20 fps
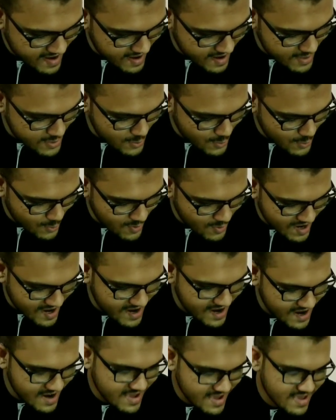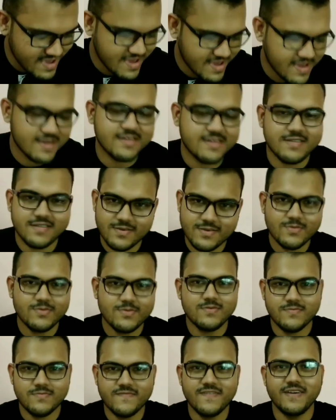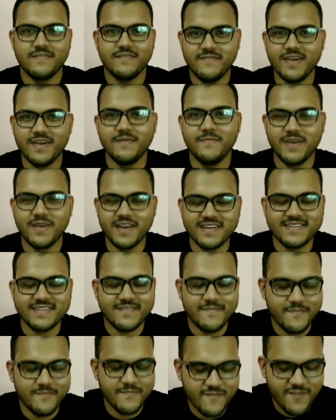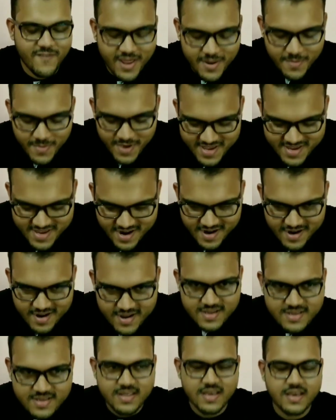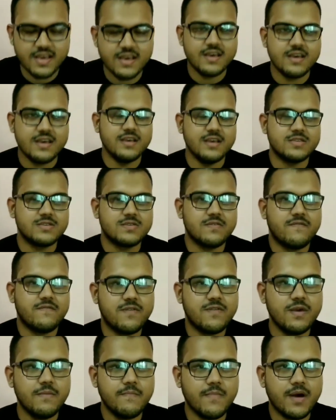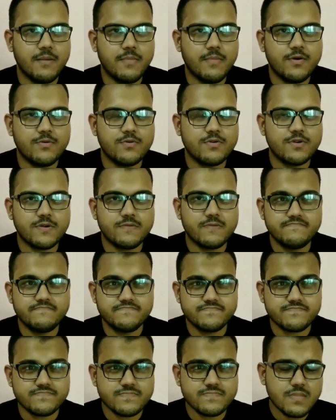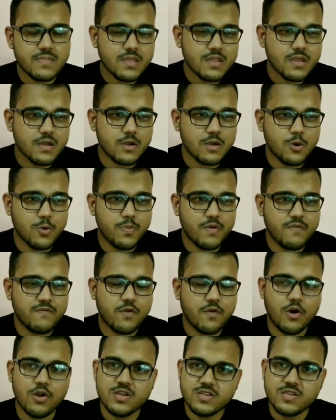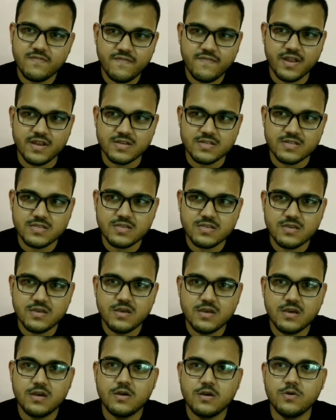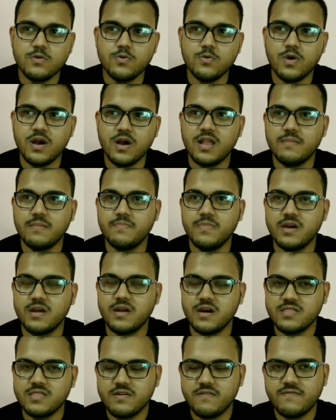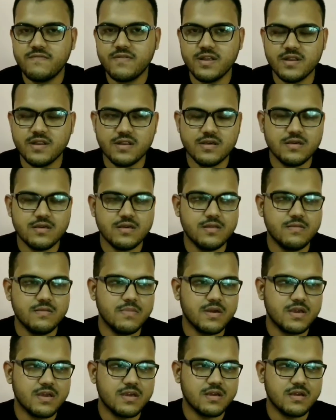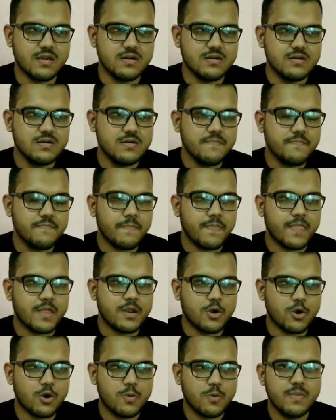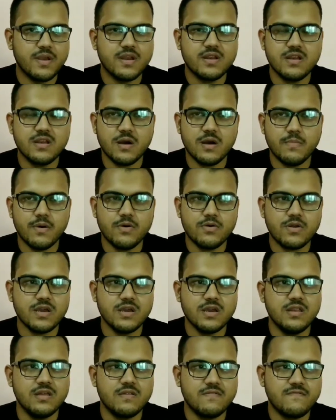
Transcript: Atul Kulkarni, and very big star cast. It's a film about a group of college friends who help their other friend in making a documentary about Indian